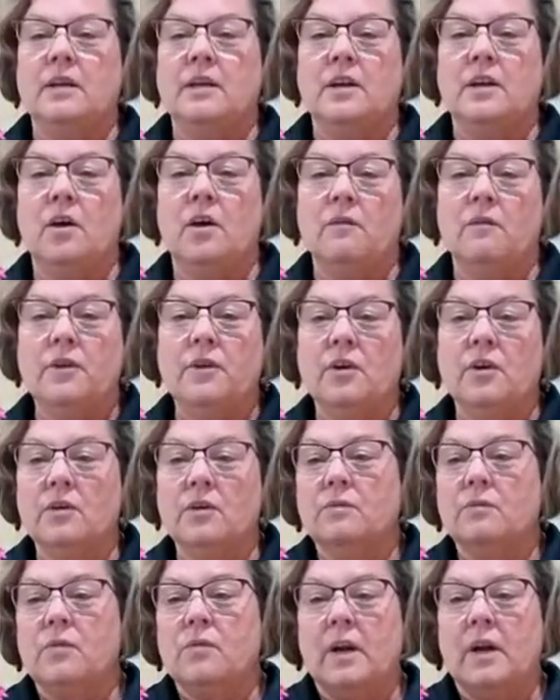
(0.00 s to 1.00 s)
You know, if
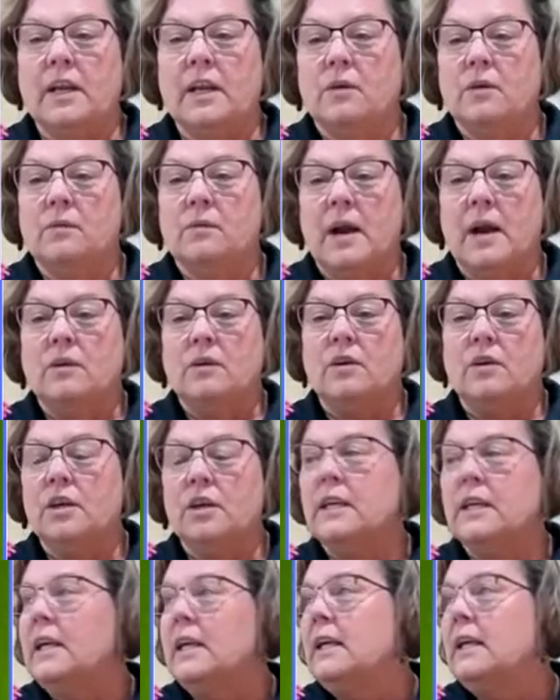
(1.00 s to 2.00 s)
you're running around
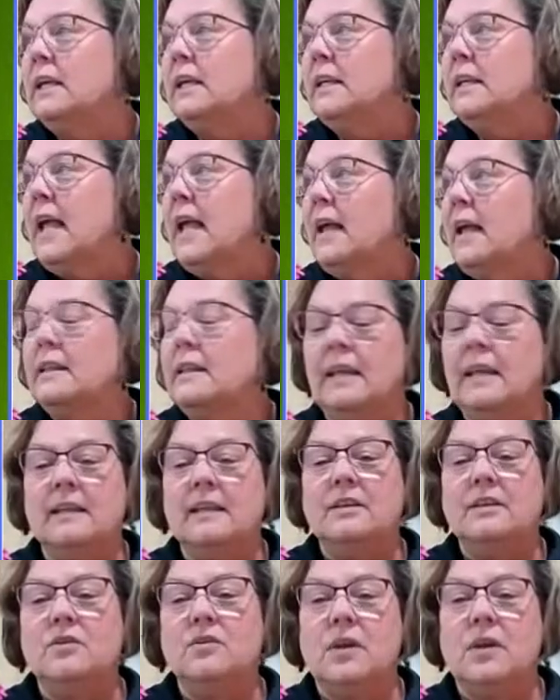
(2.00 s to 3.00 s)
cooking and that,
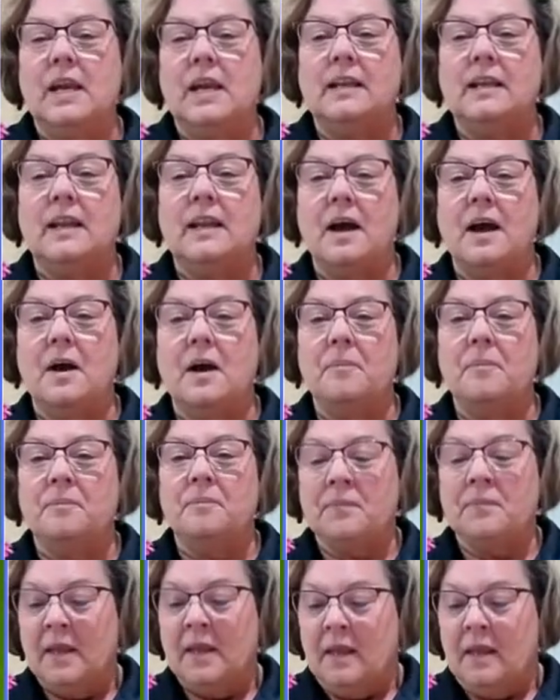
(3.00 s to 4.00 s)
then you can
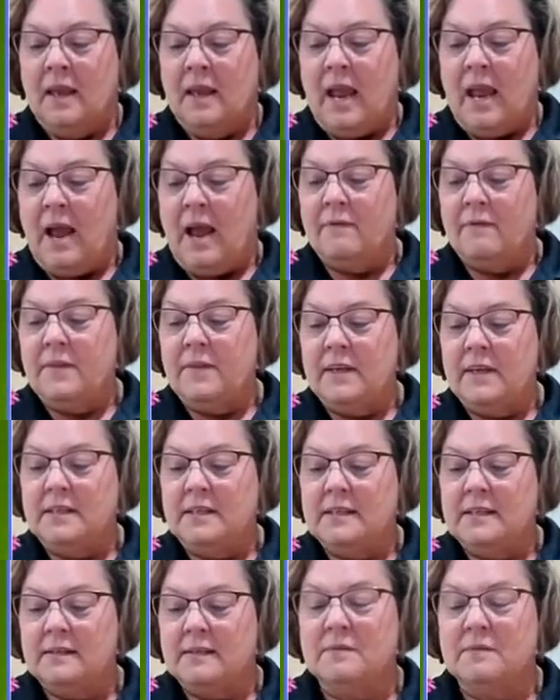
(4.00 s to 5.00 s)
um, have
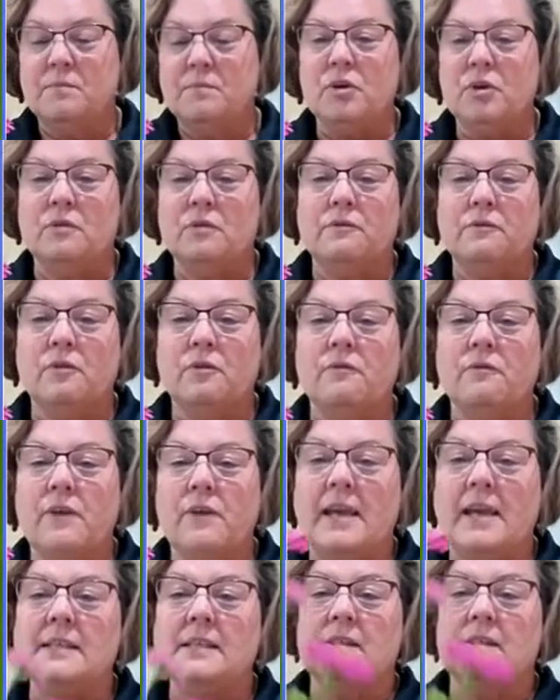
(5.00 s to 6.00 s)
this beautiful
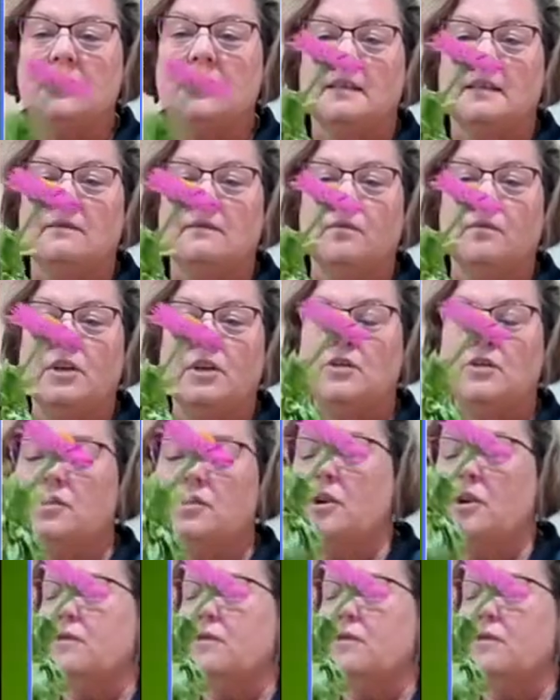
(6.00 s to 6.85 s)
vase when